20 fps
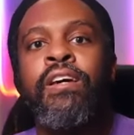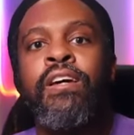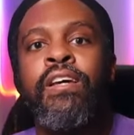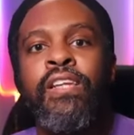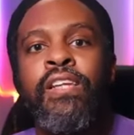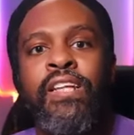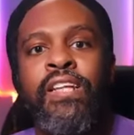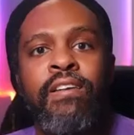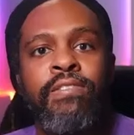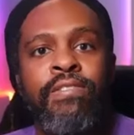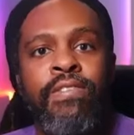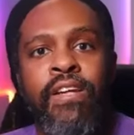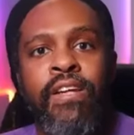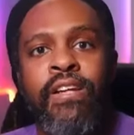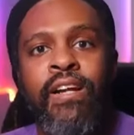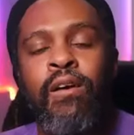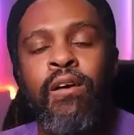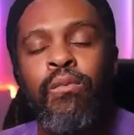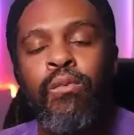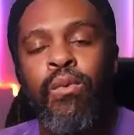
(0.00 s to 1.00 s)
that I figured
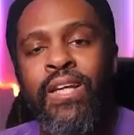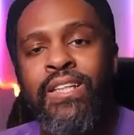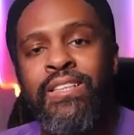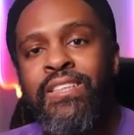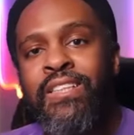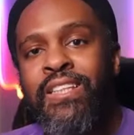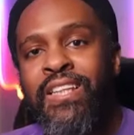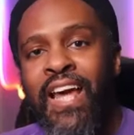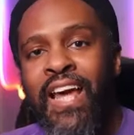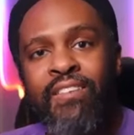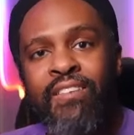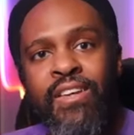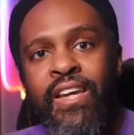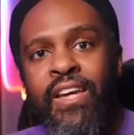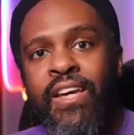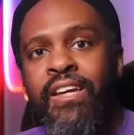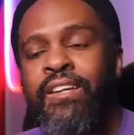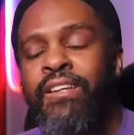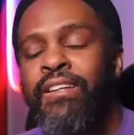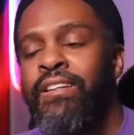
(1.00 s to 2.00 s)
out ways to
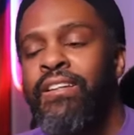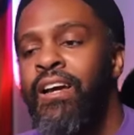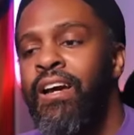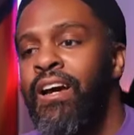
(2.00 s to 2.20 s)
navigate